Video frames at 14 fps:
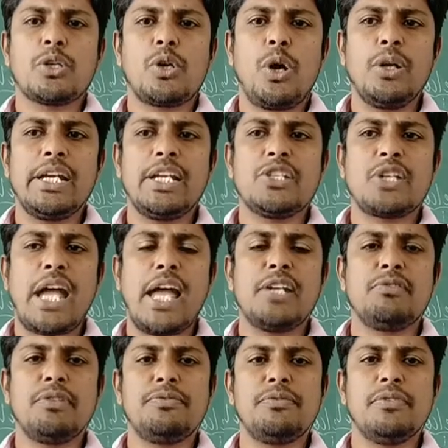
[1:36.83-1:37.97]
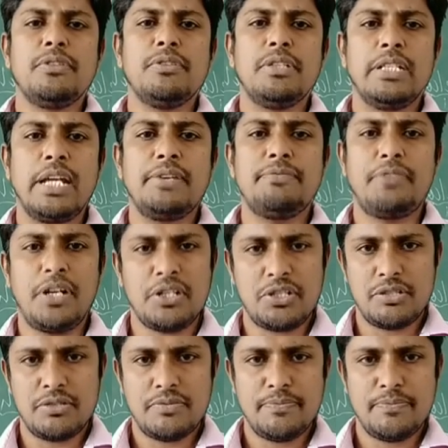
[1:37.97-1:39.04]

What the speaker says: college annual day function.